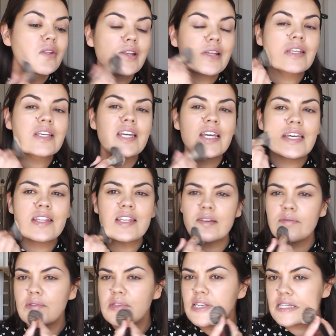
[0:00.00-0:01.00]
Now the key
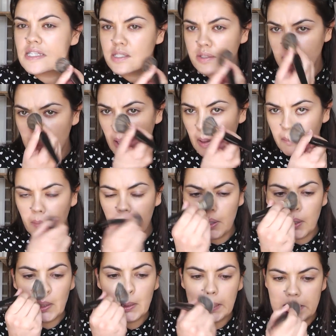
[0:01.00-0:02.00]
thing with this
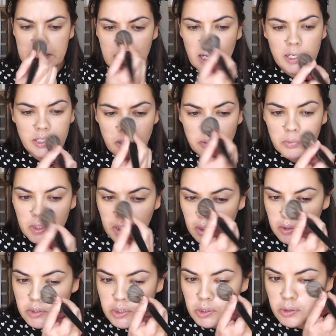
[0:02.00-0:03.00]
look is that I don't want to
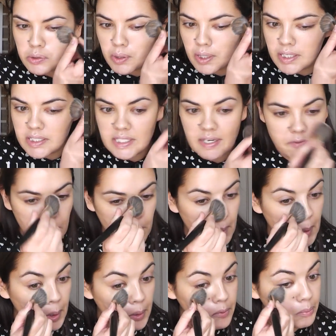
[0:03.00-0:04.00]
go too crazy
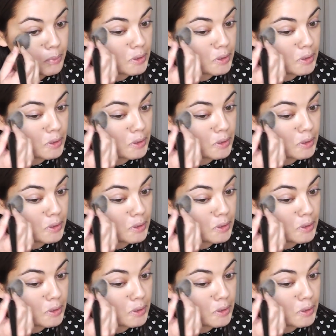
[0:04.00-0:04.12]
everywhere else,